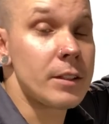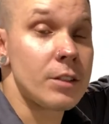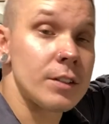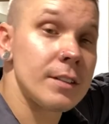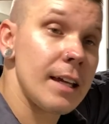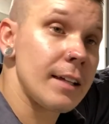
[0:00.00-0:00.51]
it
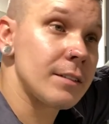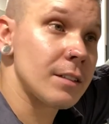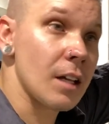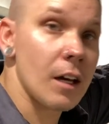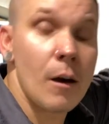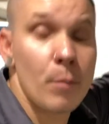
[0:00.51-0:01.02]
just takes a
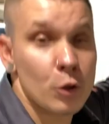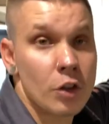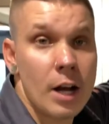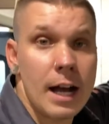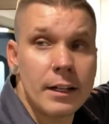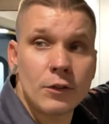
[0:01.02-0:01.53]
couple
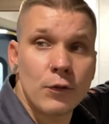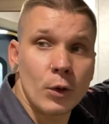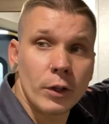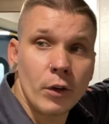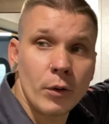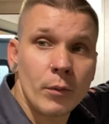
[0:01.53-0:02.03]
tries for
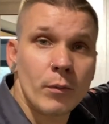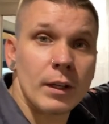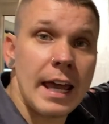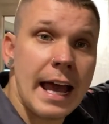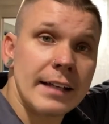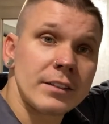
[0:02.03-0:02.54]
your
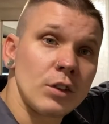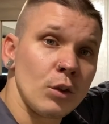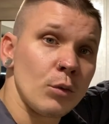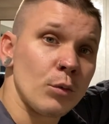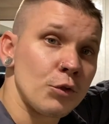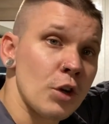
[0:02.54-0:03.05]
gas
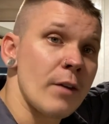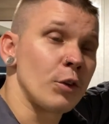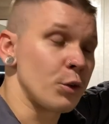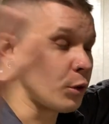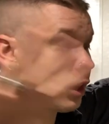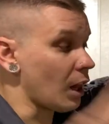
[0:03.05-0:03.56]
to travel
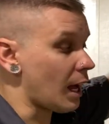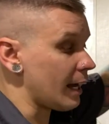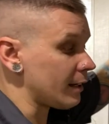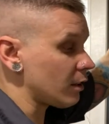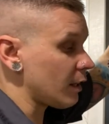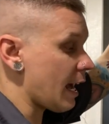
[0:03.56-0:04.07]
through the
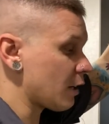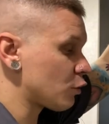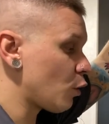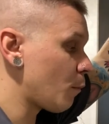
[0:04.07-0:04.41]
line to the actual